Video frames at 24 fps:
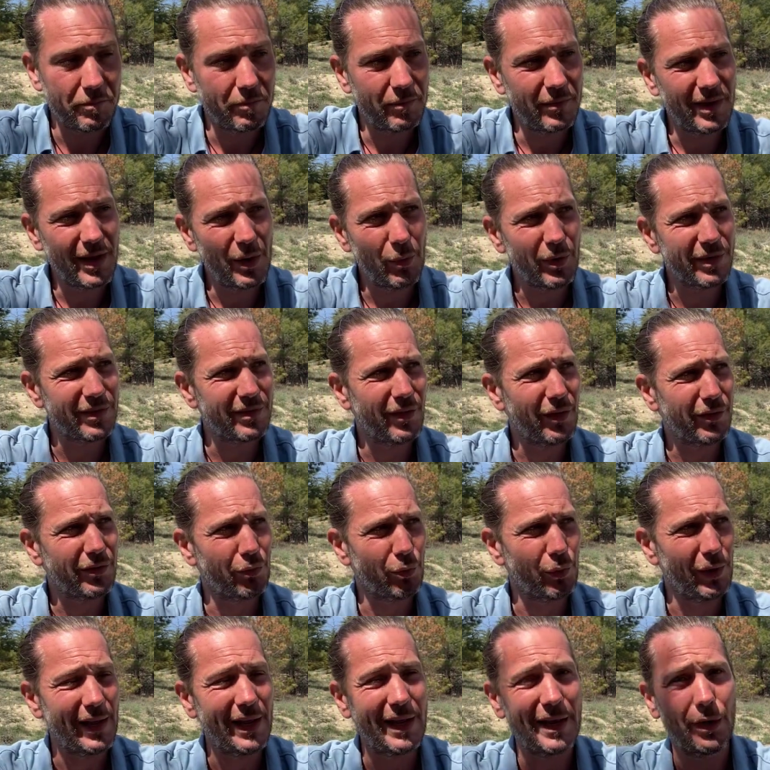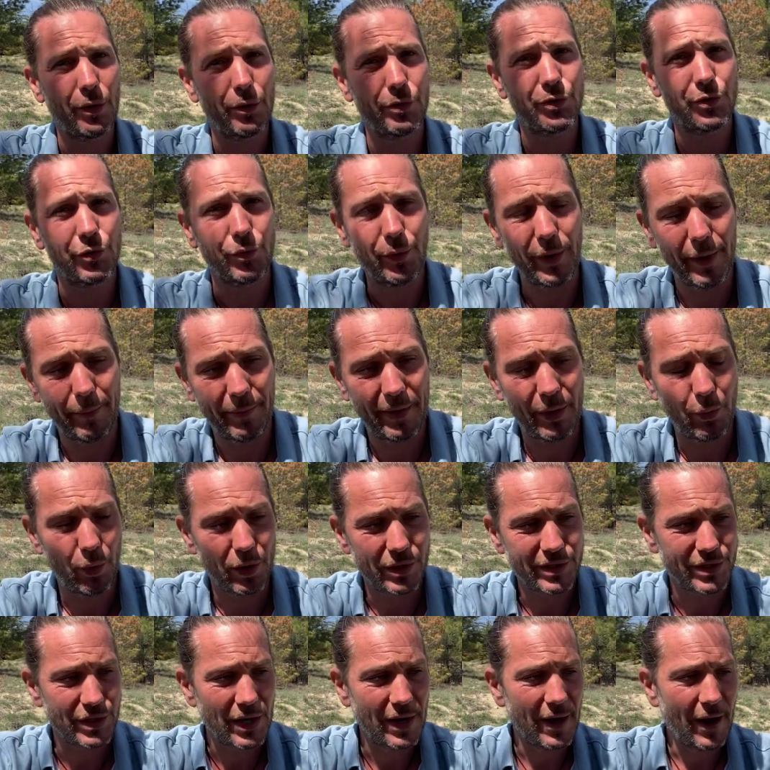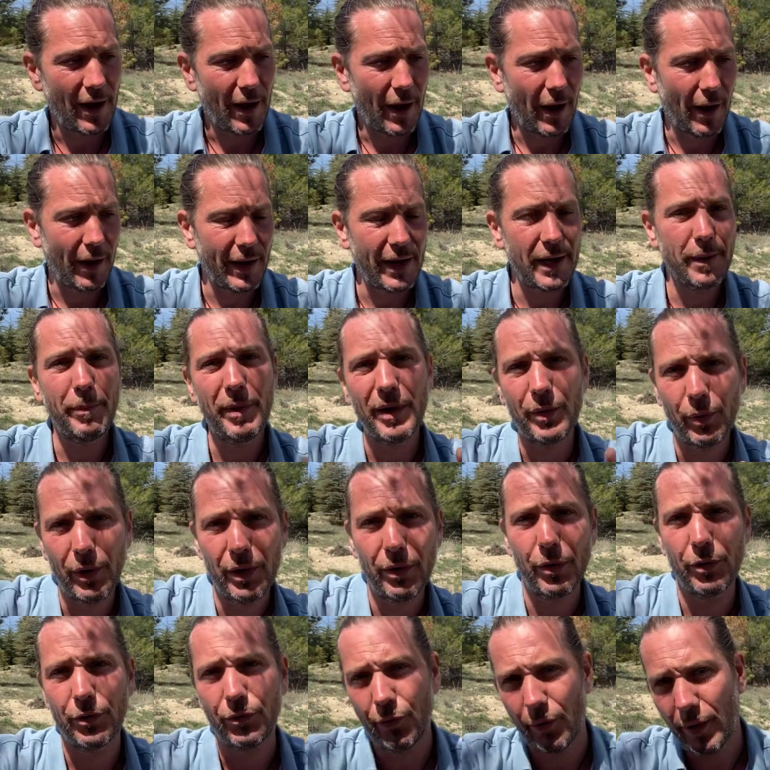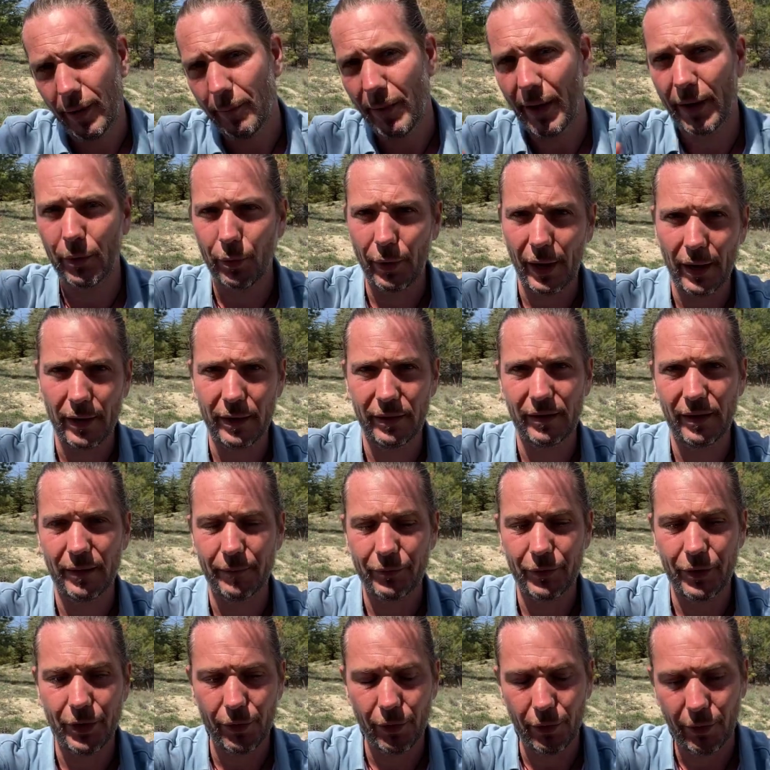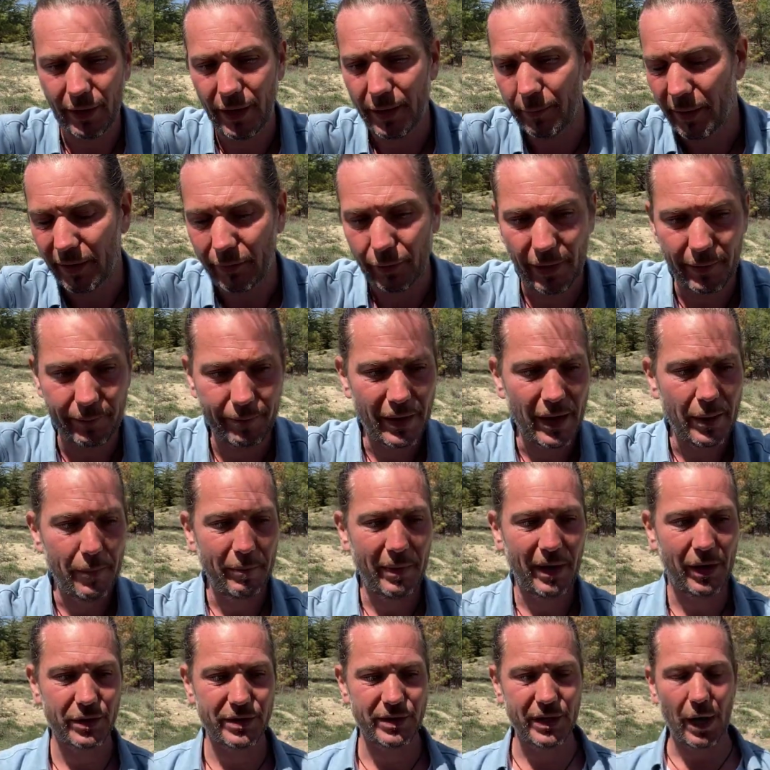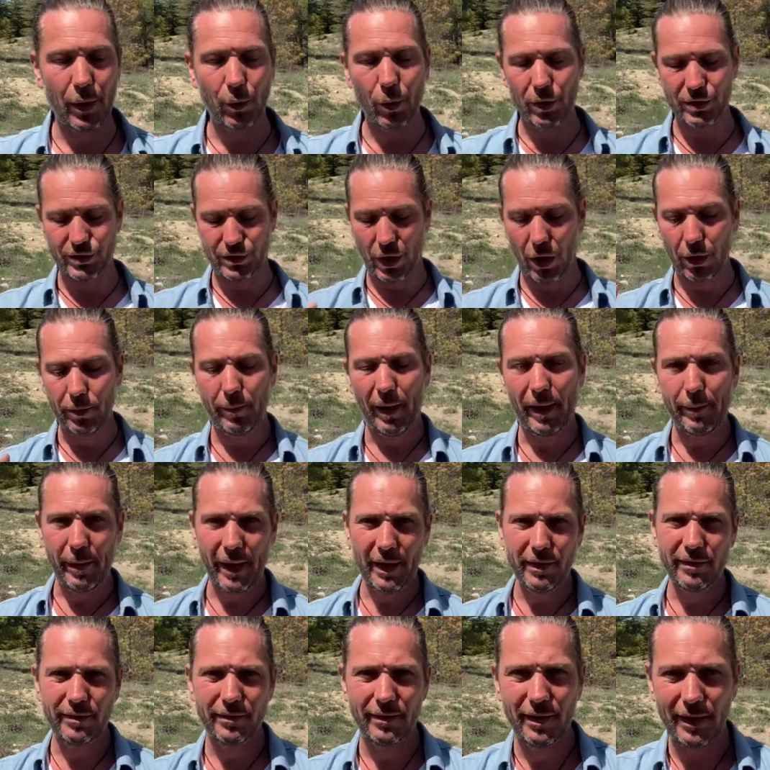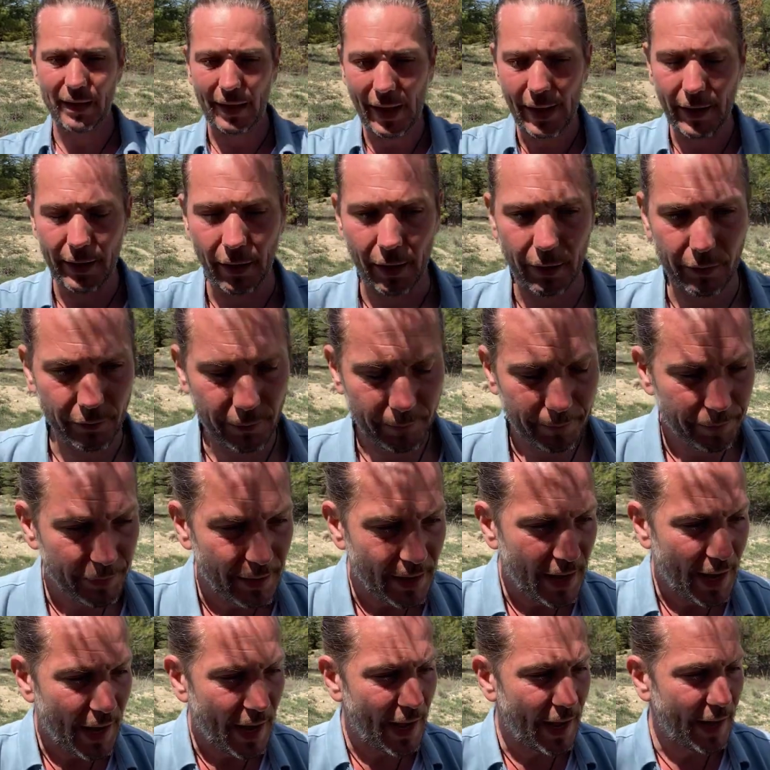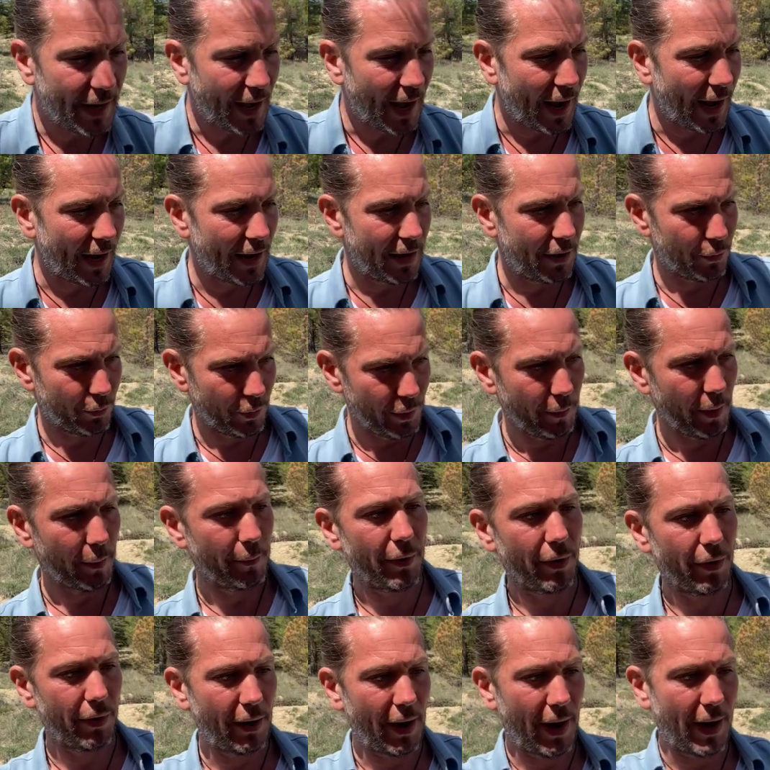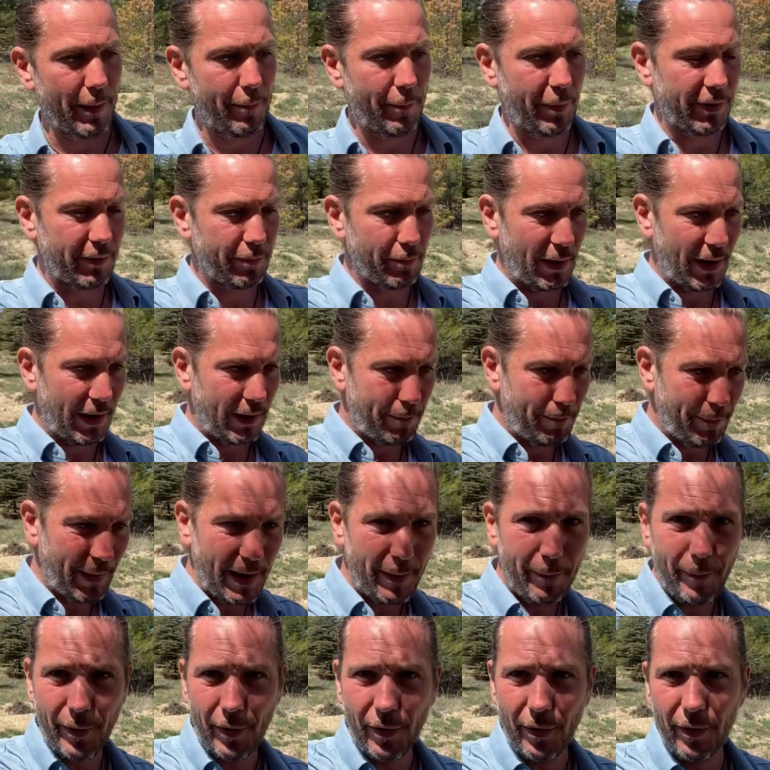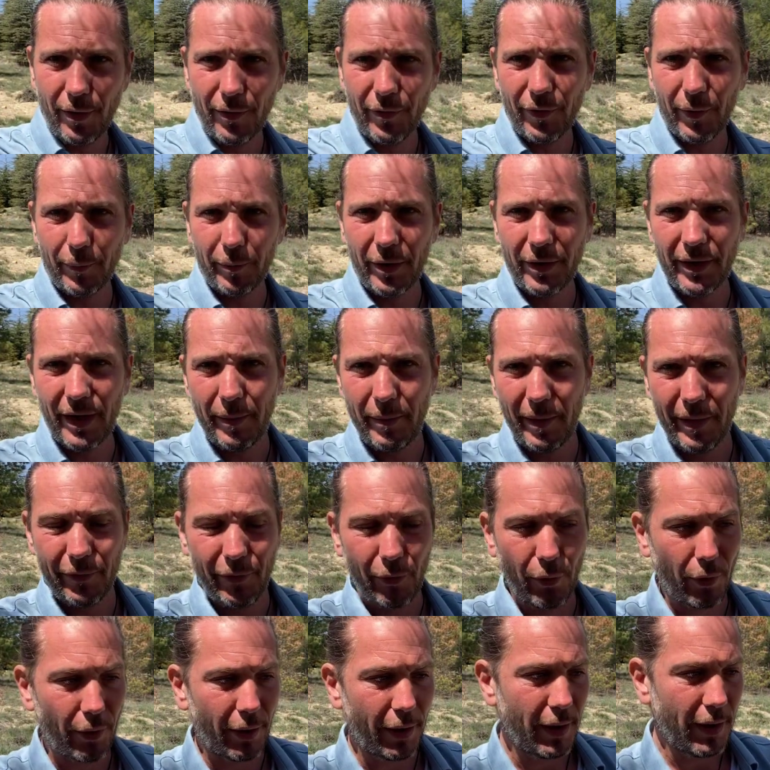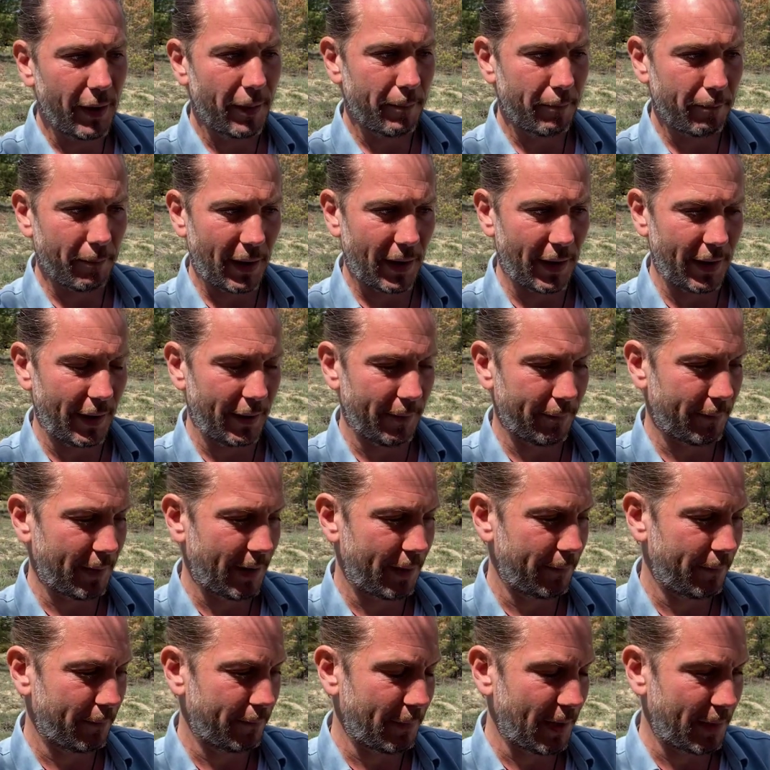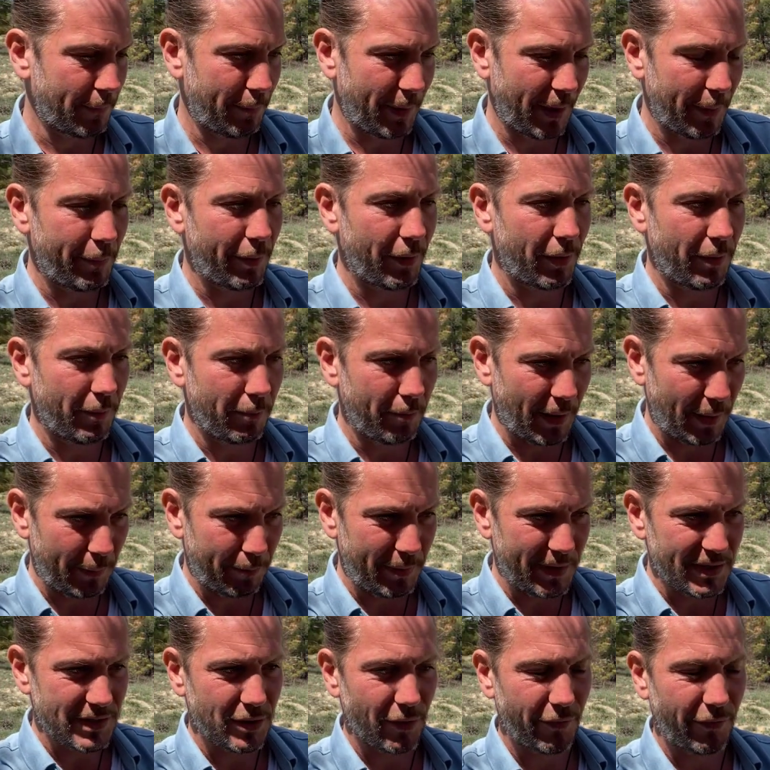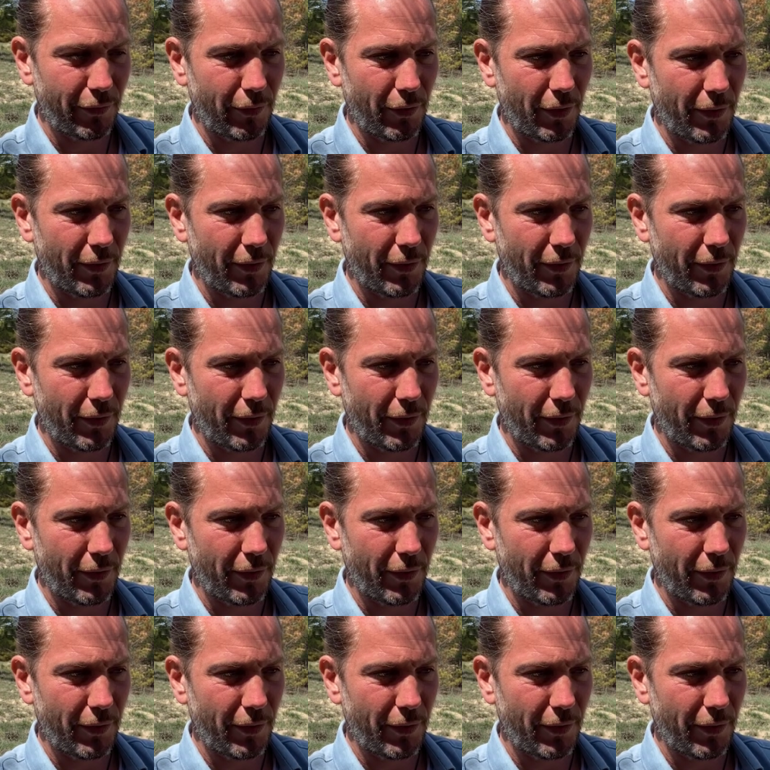it was not really in a dream. It was in between the dream and reality, you know, in between. Because I was on my bed, lay down, and I remember I put my paper from the day before, my paper, my piece of